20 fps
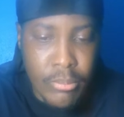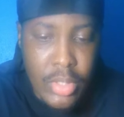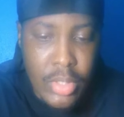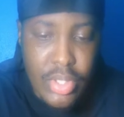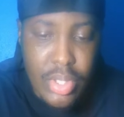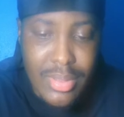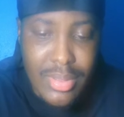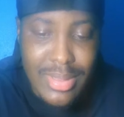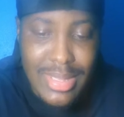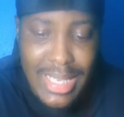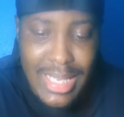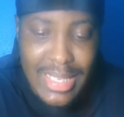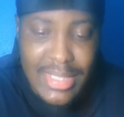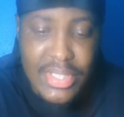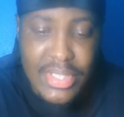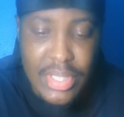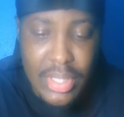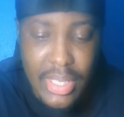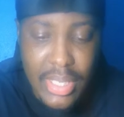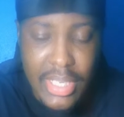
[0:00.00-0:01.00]
So that
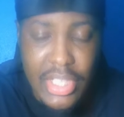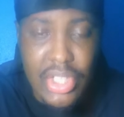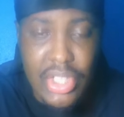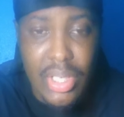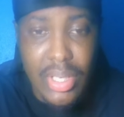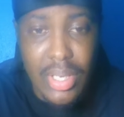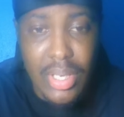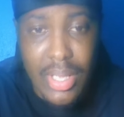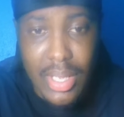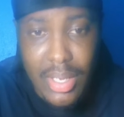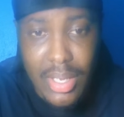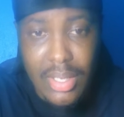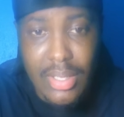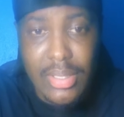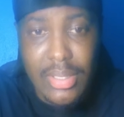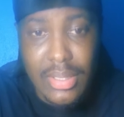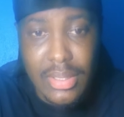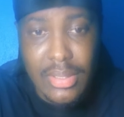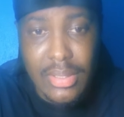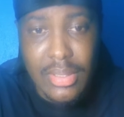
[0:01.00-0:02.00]
selection
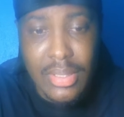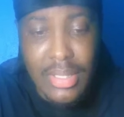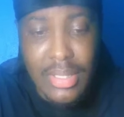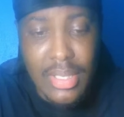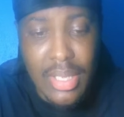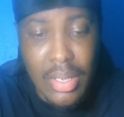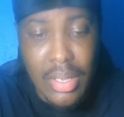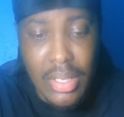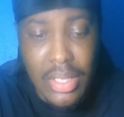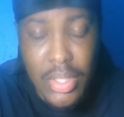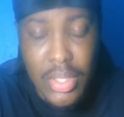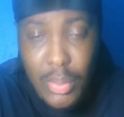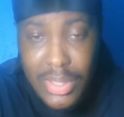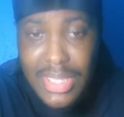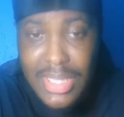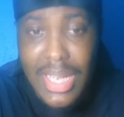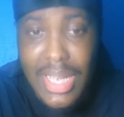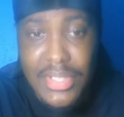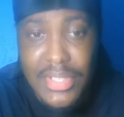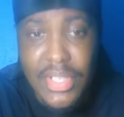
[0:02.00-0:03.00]
headache, he
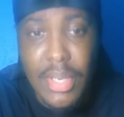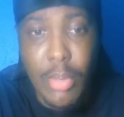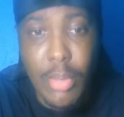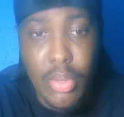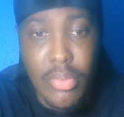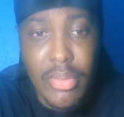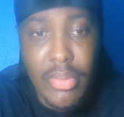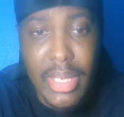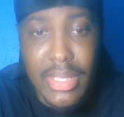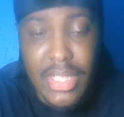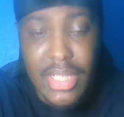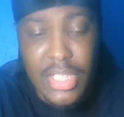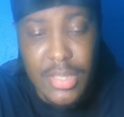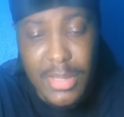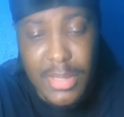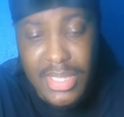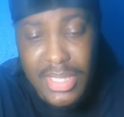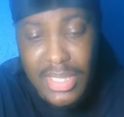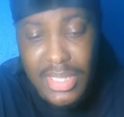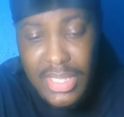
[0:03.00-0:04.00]
was asked about that
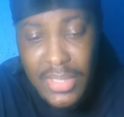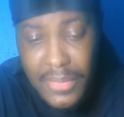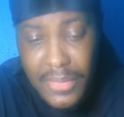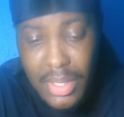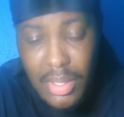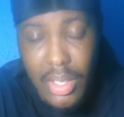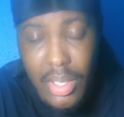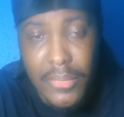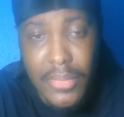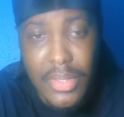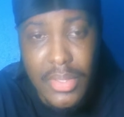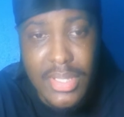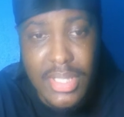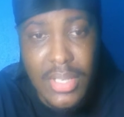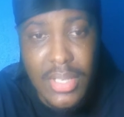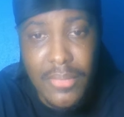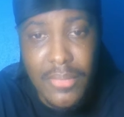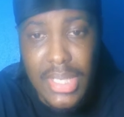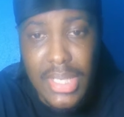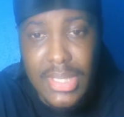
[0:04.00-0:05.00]
specifically for
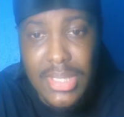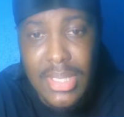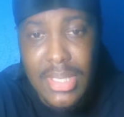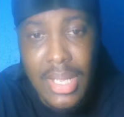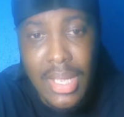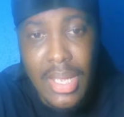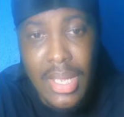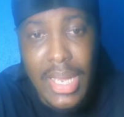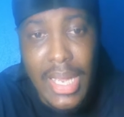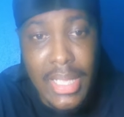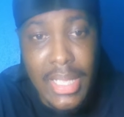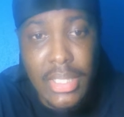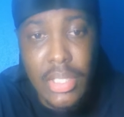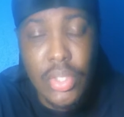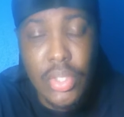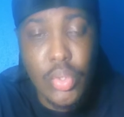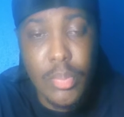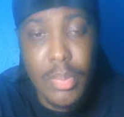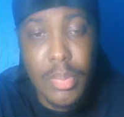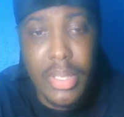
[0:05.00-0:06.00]
Cephas and the
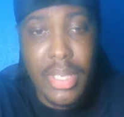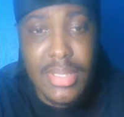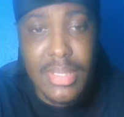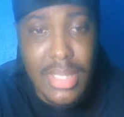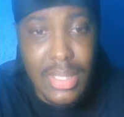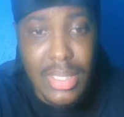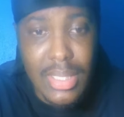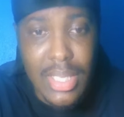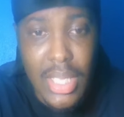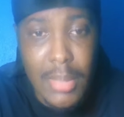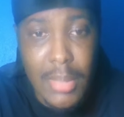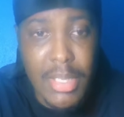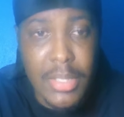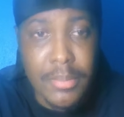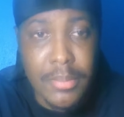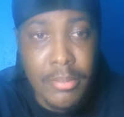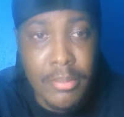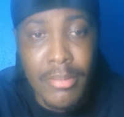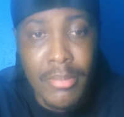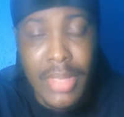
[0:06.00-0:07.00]
new players that came
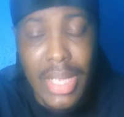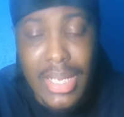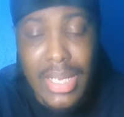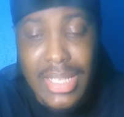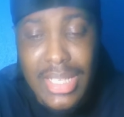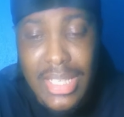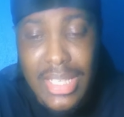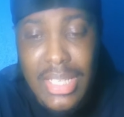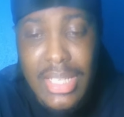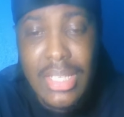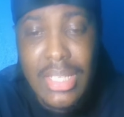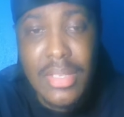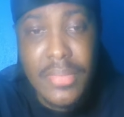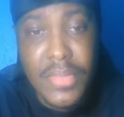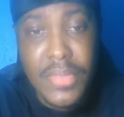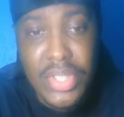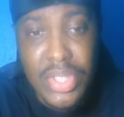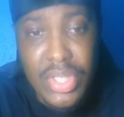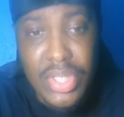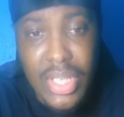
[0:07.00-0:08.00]
in. And
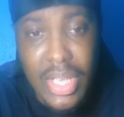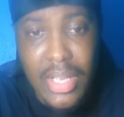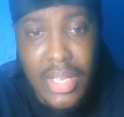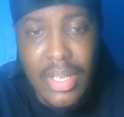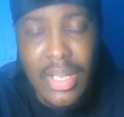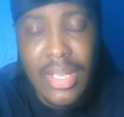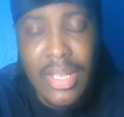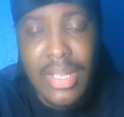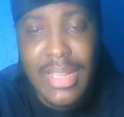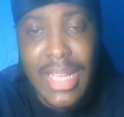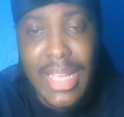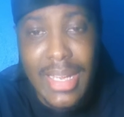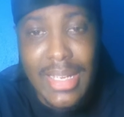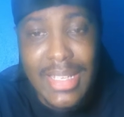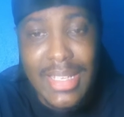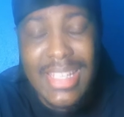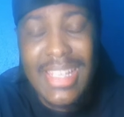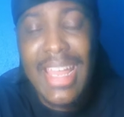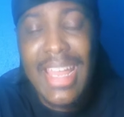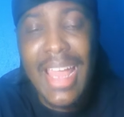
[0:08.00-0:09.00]
he said that
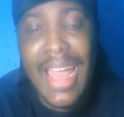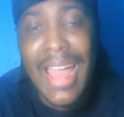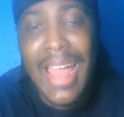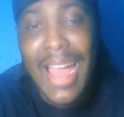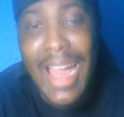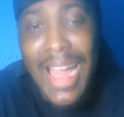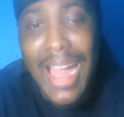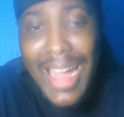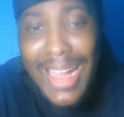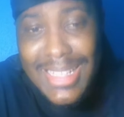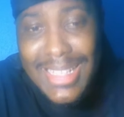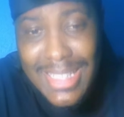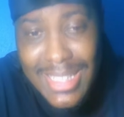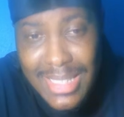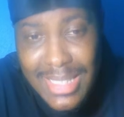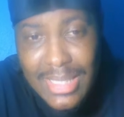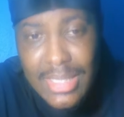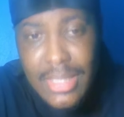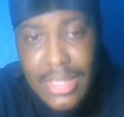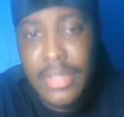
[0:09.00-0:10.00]
he
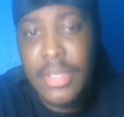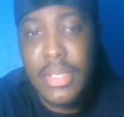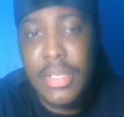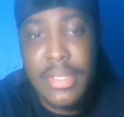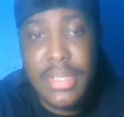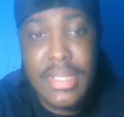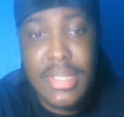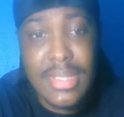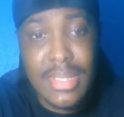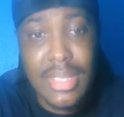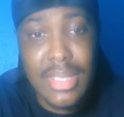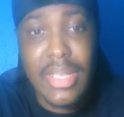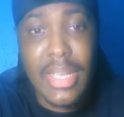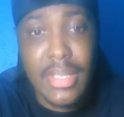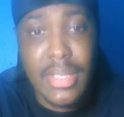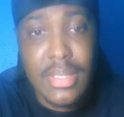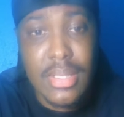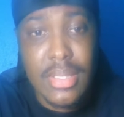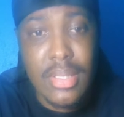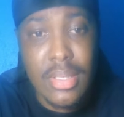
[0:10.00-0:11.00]
has to
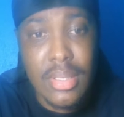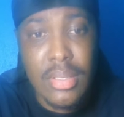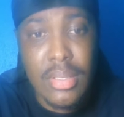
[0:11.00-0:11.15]
select